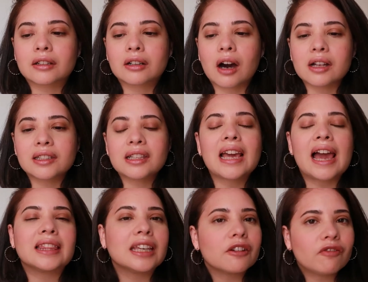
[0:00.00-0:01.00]
constantly, I
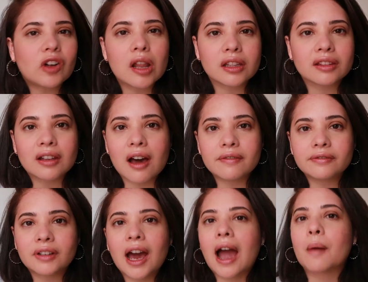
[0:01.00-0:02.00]
think, fall in love.
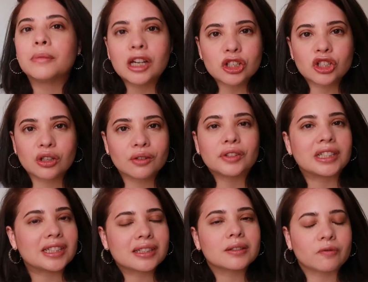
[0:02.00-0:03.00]
I'm not sure if
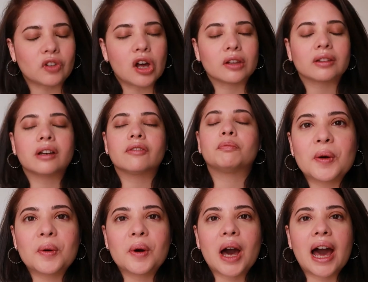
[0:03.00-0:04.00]
it's fall in love.
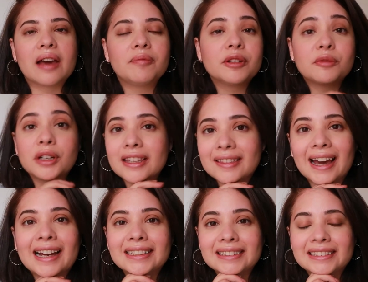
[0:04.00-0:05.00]
So I've been reading
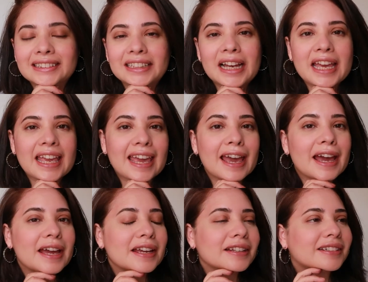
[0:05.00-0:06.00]
that,
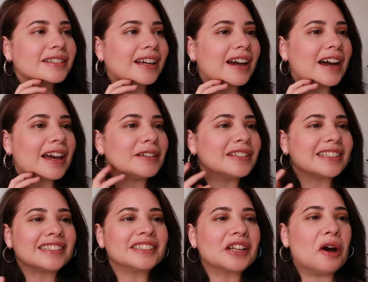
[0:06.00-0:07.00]
and I
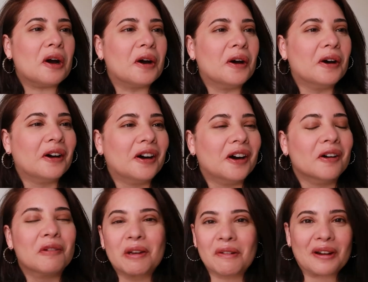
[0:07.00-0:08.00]
didn't
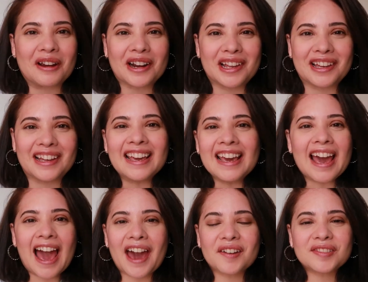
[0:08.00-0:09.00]
know we were gonna
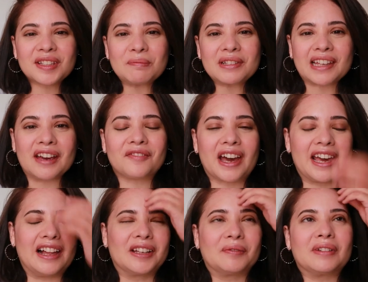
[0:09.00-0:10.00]
have some sci-fi
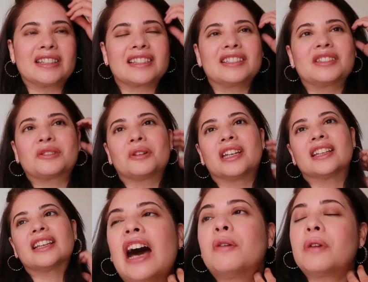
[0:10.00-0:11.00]
elements into
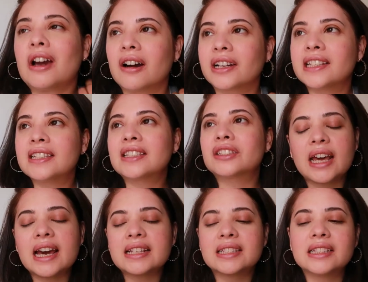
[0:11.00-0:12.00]
it. I'll be honest, it
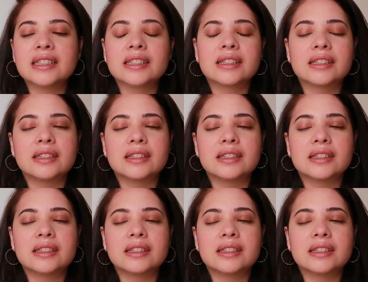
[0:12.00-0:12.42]
hasn't